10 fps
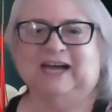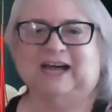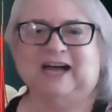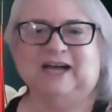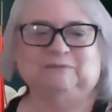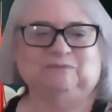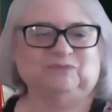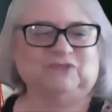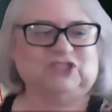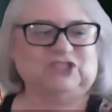Um,
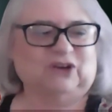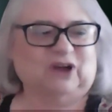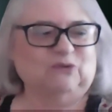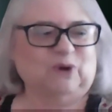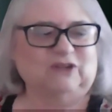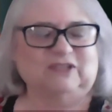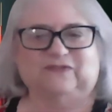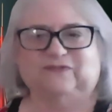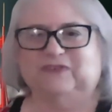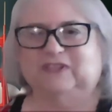so I wrote
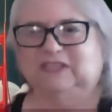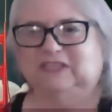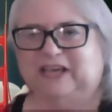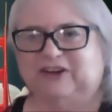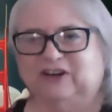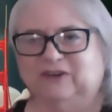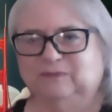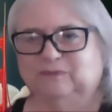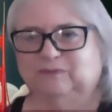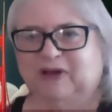Phil a letter.
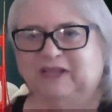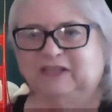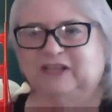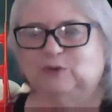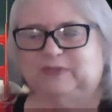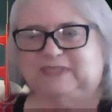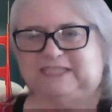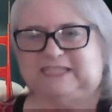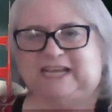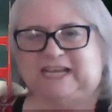My letter was
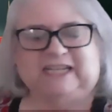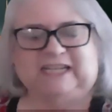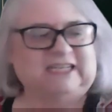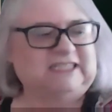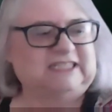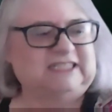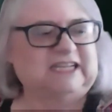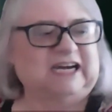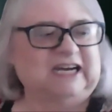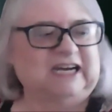dated
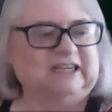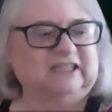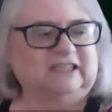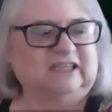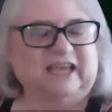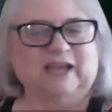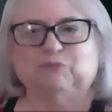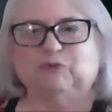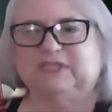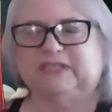uh,
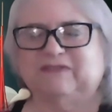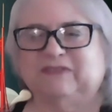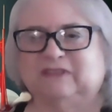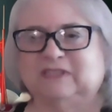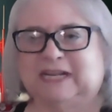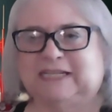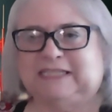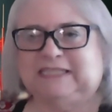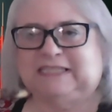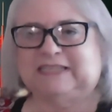April seventh,
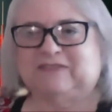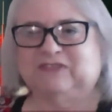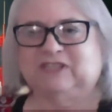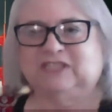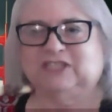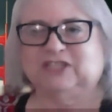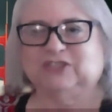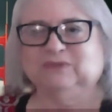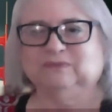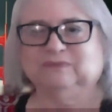nineteen
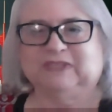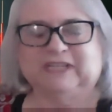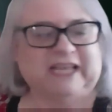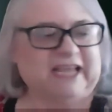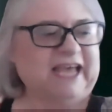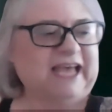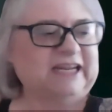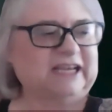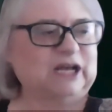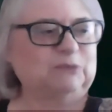seventy-two. And
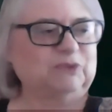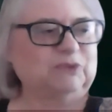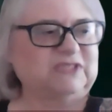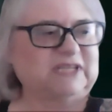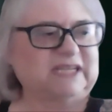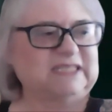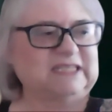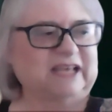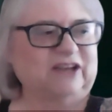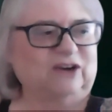a couple of days
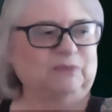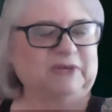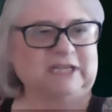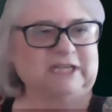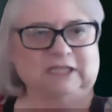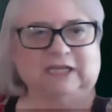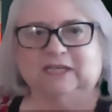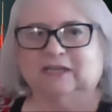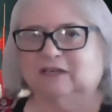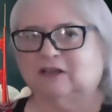later, McNelly
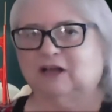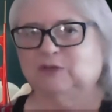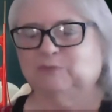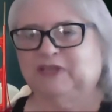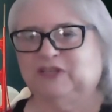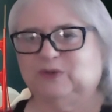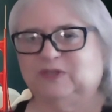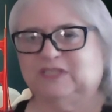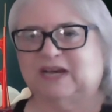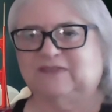called me into
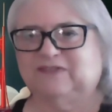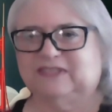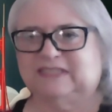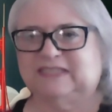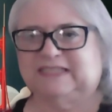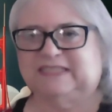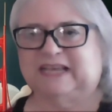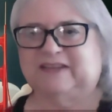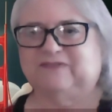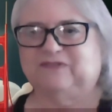his office and
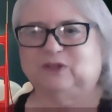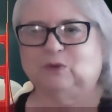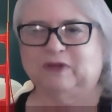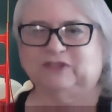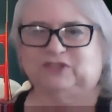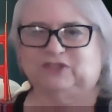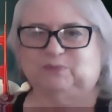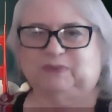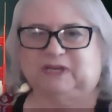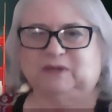said, Phil wants you to
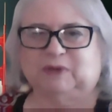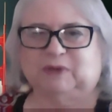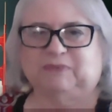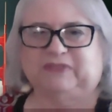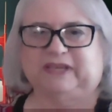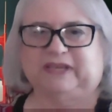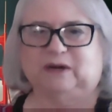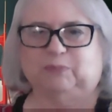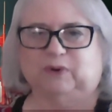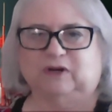pick him up at the
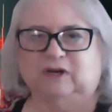airport